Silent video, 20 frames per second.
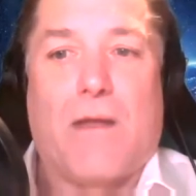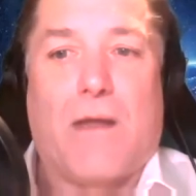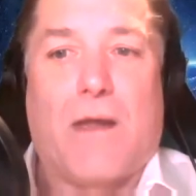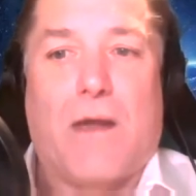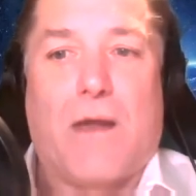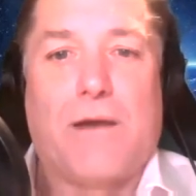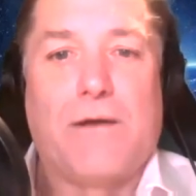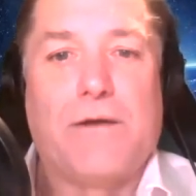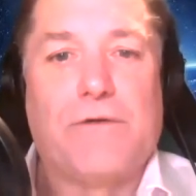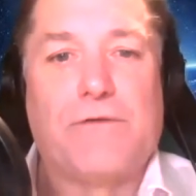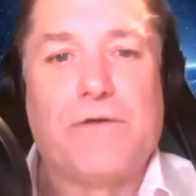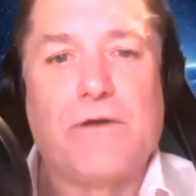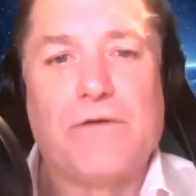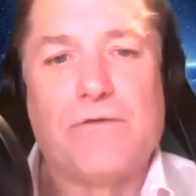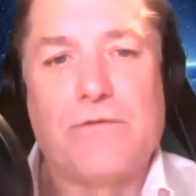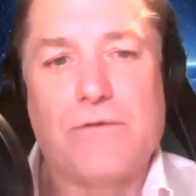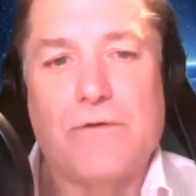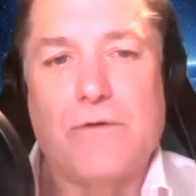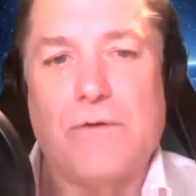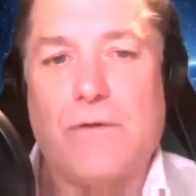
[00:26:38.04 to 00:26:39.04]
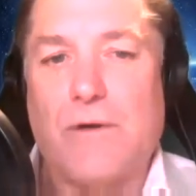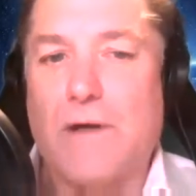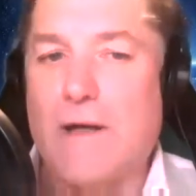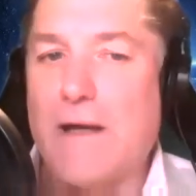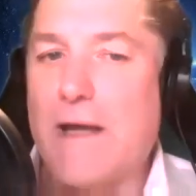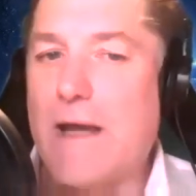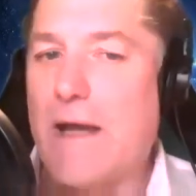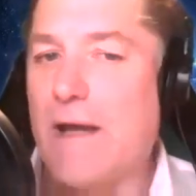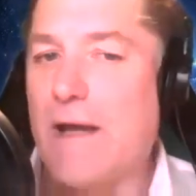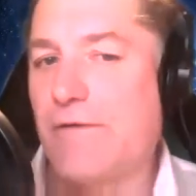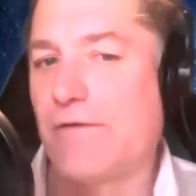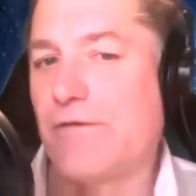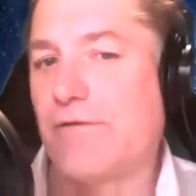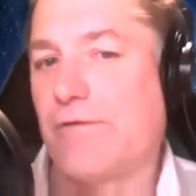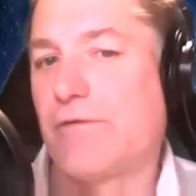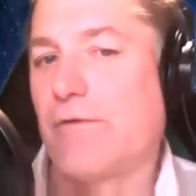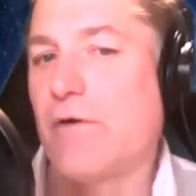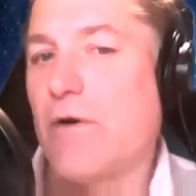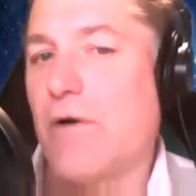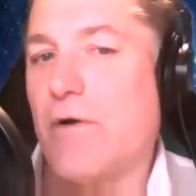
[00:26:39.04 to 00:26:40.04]
And he said, "I had to
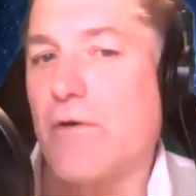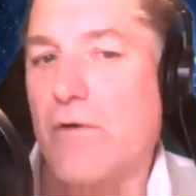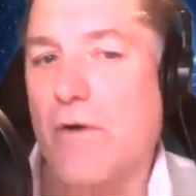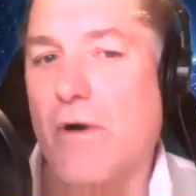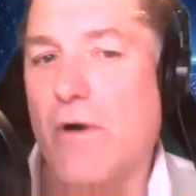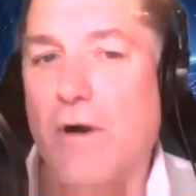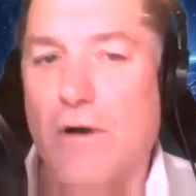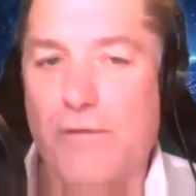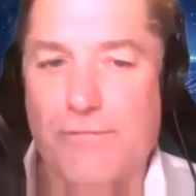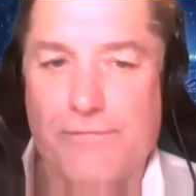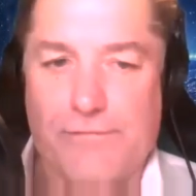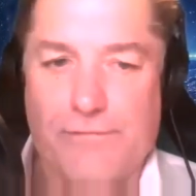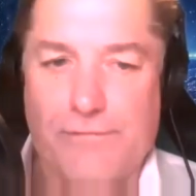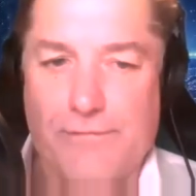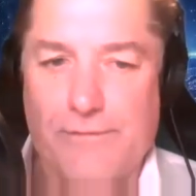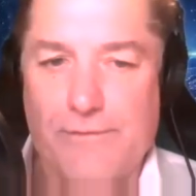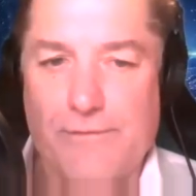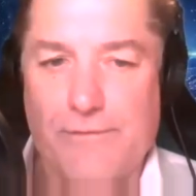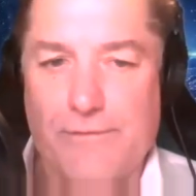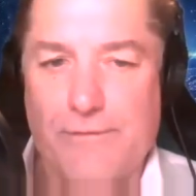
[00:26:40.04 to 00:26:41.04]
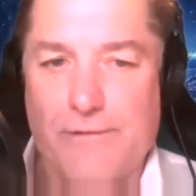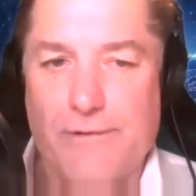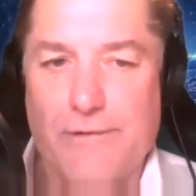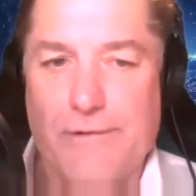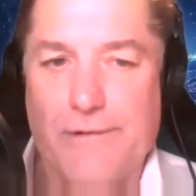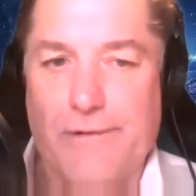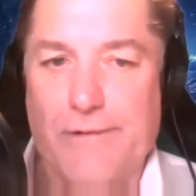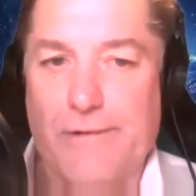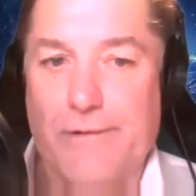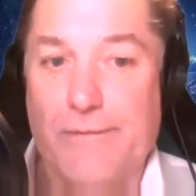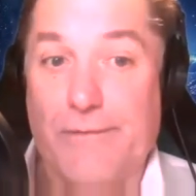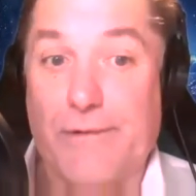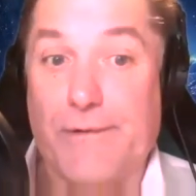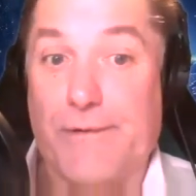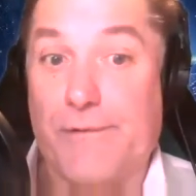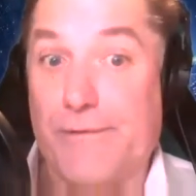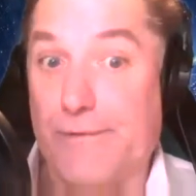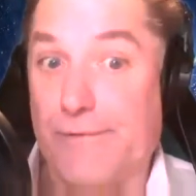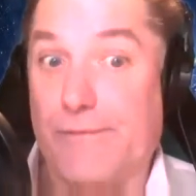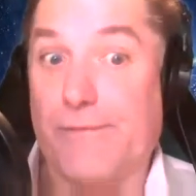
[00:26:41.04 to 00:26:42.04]
start off
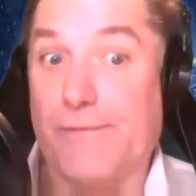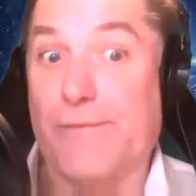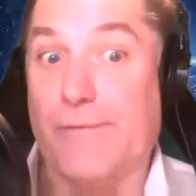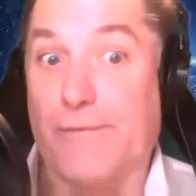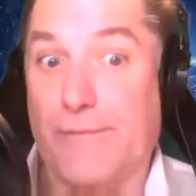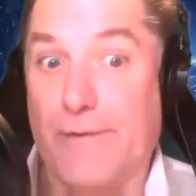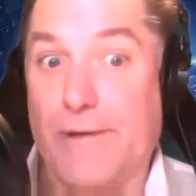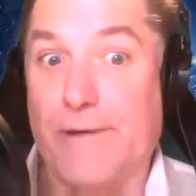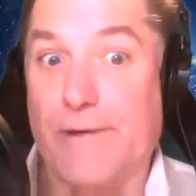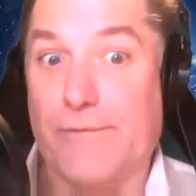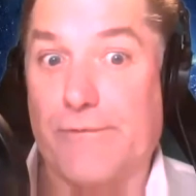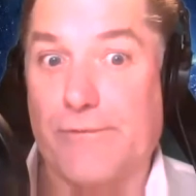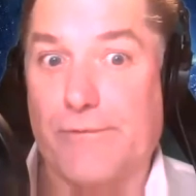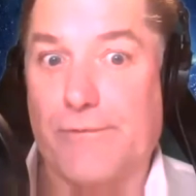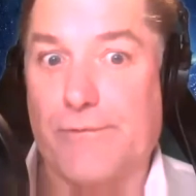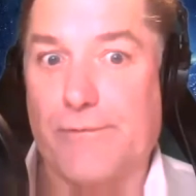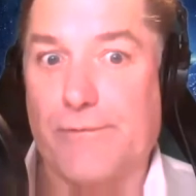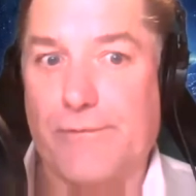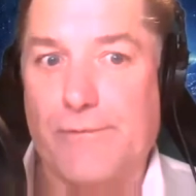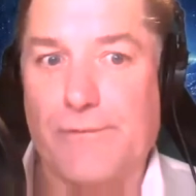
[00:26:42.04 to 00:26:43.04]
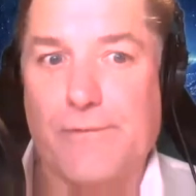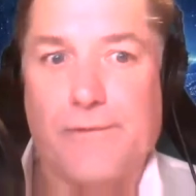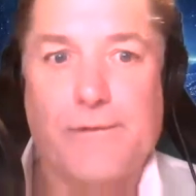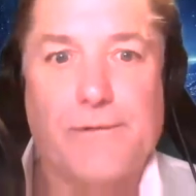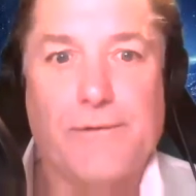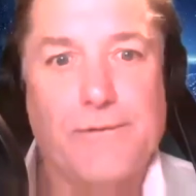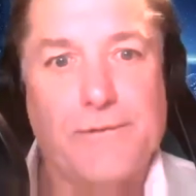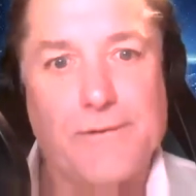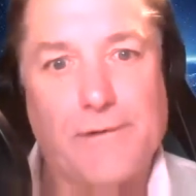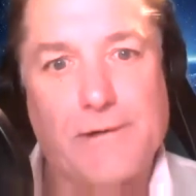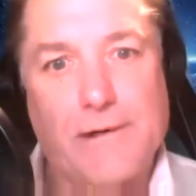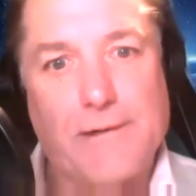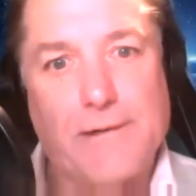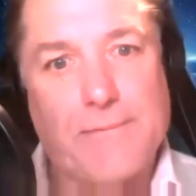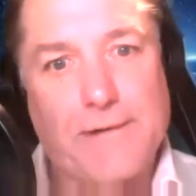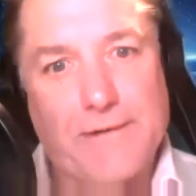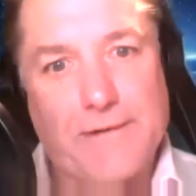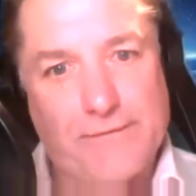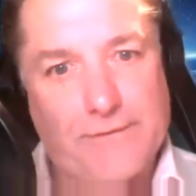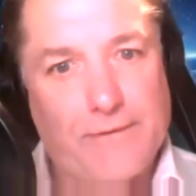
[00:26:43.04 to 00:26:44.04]
with this as a wrench to get
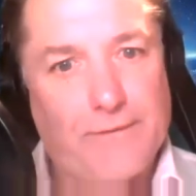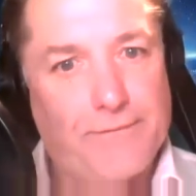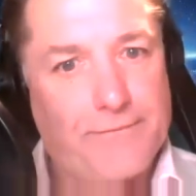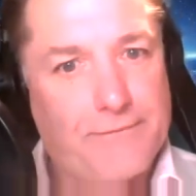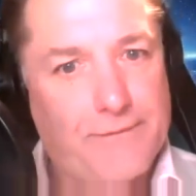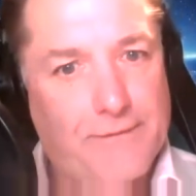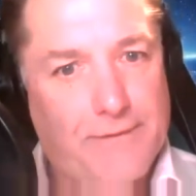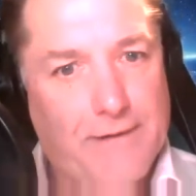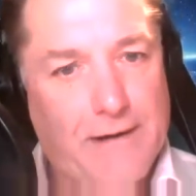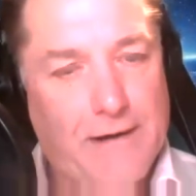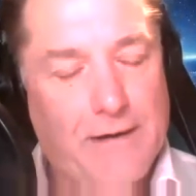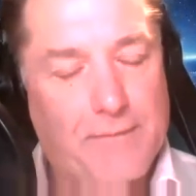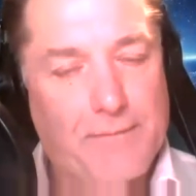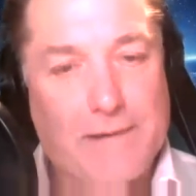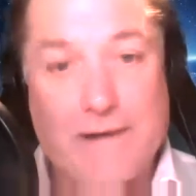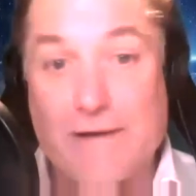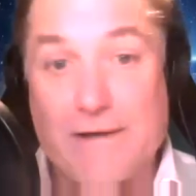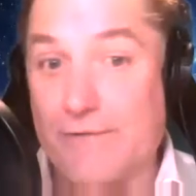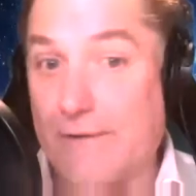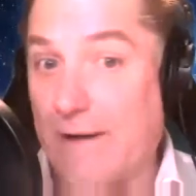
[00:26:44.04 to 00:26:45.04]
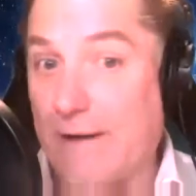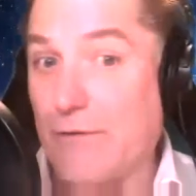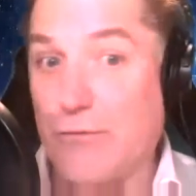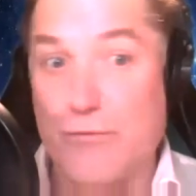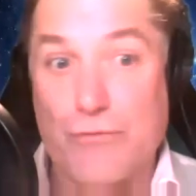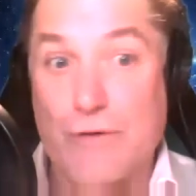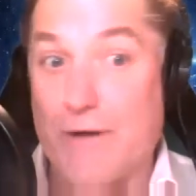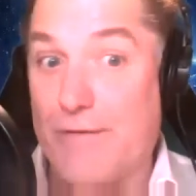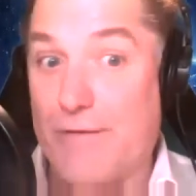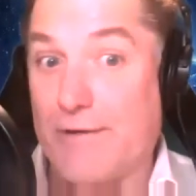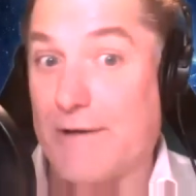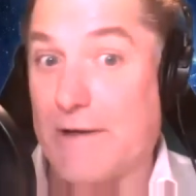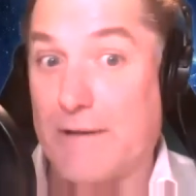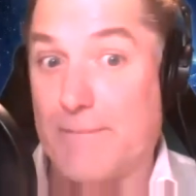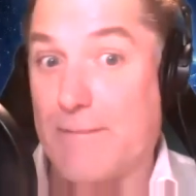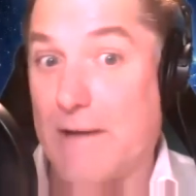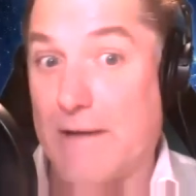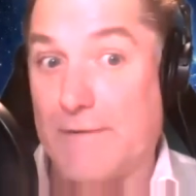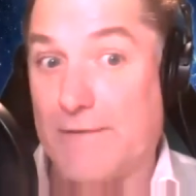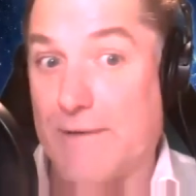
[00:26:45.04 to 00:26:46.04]
myself to there, because I knew nothing
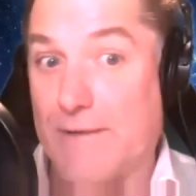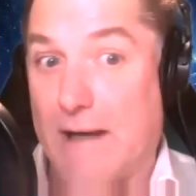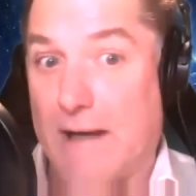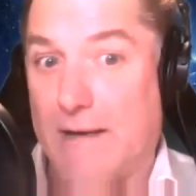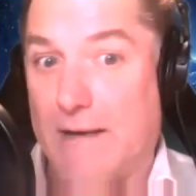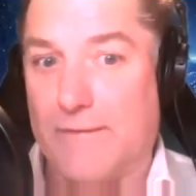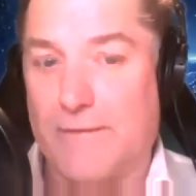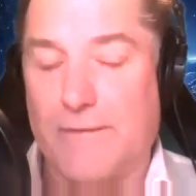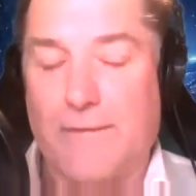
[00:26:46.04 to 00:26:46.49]
about that."